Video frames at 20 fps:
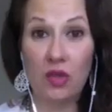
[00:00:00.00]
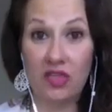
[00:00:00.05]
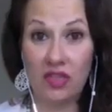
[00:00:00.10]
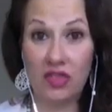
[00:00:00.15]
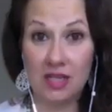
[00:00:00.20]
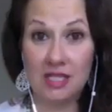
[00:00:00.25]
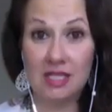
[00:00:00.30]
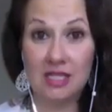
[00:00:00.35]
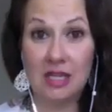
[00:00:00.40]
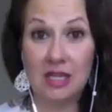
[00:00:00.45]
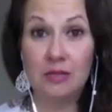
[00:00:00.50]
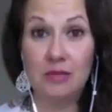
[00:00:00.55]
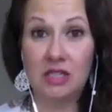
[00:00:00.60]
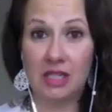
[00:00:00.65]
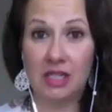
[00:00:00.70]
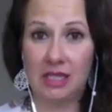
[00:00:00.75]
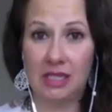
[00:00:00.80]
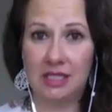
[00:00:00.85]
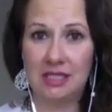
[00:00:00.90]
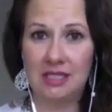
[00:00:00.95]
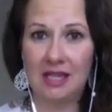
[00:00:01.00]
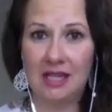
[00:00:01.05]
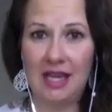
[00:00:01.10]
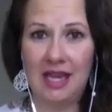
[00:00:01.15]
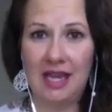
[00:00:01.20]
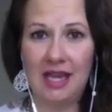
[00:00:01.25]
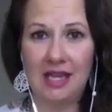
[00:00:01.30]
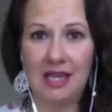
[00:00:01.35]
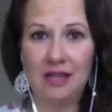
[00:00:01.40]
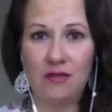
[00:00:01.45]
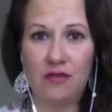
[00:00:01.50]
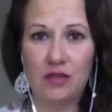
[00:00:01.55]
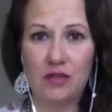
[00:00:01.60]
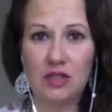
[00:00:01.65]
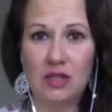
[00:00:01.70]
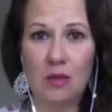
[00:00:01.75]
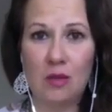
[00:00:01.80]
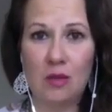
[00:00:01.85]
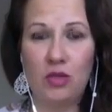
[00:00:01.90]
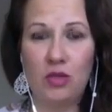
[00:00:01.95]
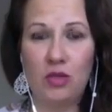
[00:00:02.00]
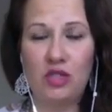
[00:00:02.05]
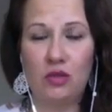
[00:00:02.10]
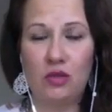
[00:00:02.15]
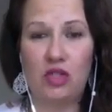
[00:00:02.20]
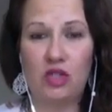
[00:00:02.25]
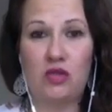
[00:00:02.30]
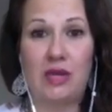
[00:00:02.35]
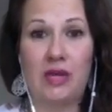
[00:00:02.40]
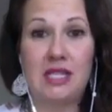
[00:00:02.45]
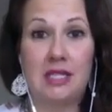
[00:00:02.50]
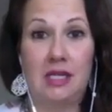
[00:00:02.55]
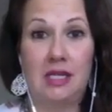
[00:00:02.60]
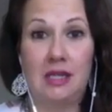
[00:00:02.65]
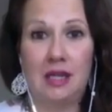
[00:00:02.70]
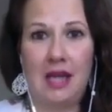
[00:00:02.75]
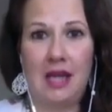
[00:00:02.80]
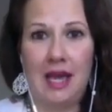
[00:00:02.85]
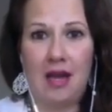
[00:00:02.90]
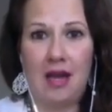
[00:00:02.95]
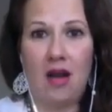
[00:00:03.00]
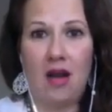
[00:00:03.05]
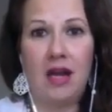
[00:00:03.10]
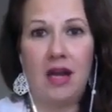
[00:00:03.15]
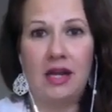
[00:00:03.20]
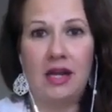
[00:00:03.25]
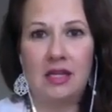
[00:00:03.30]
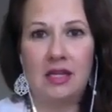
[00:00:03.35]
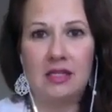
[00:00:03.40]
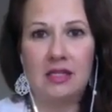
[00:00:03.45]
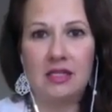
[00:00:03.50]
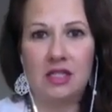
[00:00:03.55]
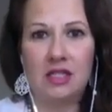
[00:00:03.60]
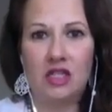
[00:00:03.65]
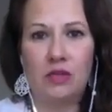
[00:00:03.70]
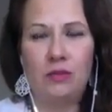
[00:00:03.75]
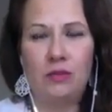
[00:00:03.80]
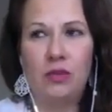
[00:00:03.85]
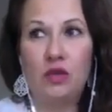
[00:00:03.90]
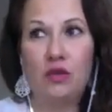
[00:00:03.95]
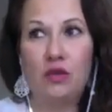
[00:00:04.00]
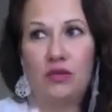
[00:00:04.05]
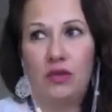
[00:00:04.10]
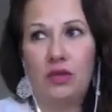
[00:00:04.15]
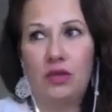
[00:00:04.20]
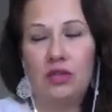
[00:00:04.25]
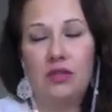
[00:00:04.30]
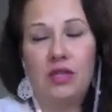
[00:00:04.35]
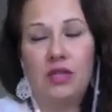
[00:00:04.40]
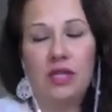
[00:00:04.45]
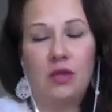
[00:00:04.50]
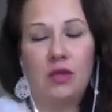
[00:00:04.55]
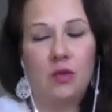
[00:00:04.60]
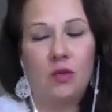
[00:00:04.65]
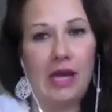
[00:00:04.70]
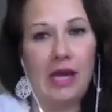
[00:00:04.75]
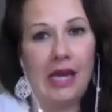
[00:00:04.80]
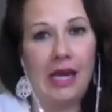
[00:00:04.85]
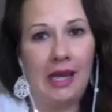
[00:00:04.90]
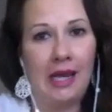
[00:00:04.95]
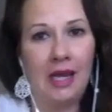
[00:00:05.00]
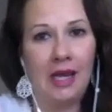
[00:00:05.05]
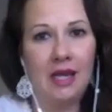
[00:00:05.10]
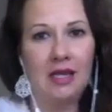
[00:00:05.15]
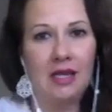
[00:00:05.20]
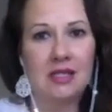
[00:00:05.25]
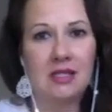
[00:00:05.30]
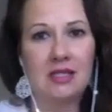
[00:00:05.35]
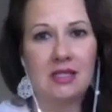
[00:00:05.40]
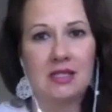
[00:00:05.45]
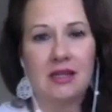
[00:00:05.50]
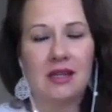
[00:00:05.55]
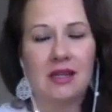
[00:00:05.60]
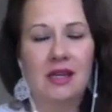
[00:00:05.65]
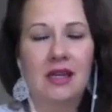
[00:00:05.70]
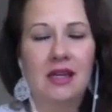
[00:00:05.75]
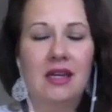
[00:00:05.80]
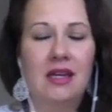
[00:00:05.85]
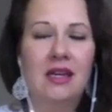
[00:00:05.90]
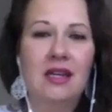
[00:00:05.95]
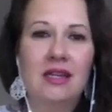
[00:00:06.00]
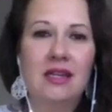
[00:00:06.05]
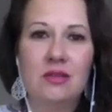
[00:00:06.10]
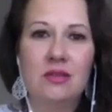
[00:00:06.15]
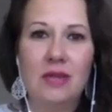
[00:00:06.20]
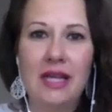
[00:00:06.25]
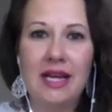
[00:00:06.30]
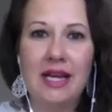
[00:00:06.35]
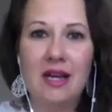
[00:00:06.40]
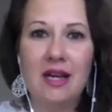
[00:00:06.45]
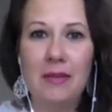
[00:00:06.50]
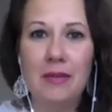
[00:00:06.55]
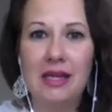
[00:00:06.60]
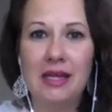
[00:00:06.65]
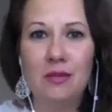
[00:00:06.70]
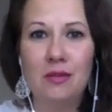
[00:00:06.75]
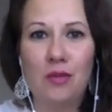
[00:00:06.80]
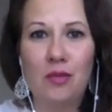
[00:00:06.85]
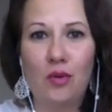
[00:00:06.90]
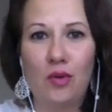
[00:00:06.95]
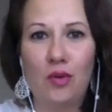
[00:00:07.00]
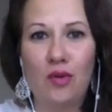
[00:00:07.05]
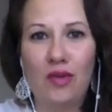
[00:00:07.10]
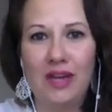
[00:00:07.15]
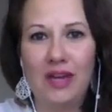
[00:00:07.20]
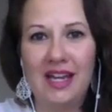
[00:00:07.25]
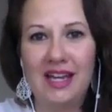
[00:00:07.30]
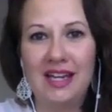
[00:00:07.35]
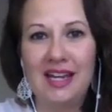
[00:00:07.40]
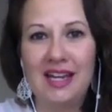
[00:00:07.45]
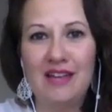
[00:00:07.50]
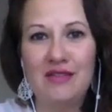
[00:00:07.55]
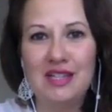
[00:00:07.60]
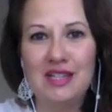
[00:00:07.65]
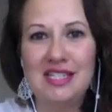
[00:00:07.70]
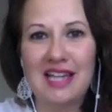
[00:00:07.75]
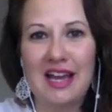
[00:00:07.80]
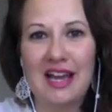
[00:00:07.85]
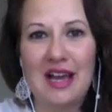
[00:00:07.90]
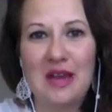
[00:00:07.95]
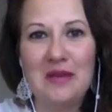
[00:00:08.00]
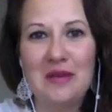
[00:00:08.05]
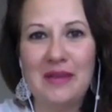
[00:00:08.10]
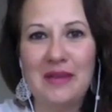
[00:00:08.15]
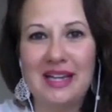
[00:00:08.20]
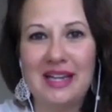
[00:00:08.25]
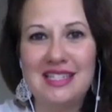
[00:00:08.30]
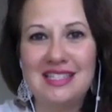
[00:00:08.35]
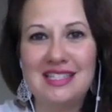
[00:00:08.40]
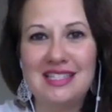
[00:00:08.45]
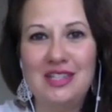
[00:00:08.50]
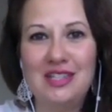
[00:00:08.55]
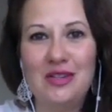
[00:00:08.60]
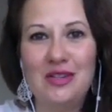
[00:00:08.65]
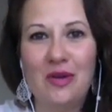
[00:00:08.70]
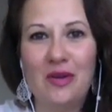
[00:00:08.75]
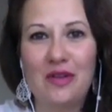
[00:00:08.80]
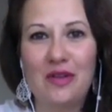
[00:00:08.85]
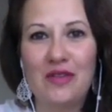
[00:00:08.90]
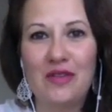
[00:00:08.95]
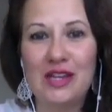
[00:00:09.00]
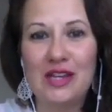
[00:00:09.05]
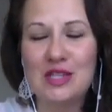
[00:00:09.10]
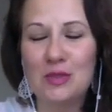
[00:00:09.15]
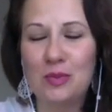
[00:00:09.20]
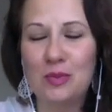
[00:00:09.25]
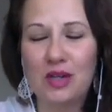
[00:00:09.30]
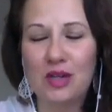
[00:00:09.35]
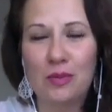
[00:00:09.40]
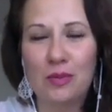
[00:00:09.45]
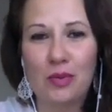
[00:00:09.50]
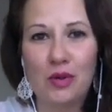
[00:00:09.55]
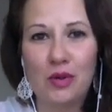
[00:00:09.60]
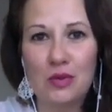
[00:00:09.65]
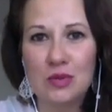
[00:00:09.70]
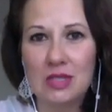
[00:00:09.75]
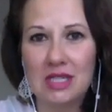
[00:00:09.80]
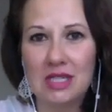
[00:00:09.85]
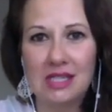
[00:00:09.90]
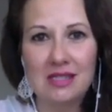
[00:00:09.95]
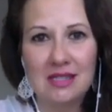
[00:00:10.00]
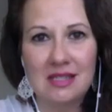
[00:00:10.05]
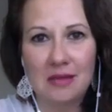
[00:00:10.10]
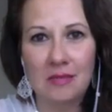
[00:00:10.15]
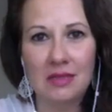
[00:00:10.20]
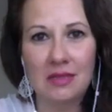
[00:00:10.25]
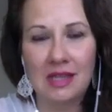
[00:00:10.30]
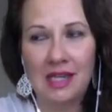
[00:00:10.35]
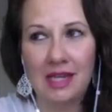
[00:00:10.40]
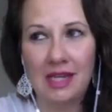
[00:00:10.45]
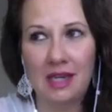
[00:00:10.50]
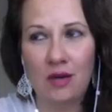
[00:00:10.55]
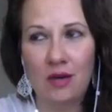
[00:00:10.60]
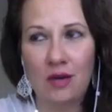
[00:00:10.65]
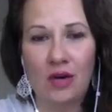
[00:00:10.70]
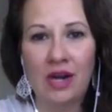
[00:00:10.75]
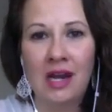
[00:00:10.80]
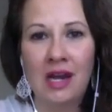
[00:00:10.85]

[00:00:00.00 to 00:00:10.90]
this subject, and for someone to address it head on in such a beautiful and unique way is really commendable. And every time I see you on Facebook posting something, or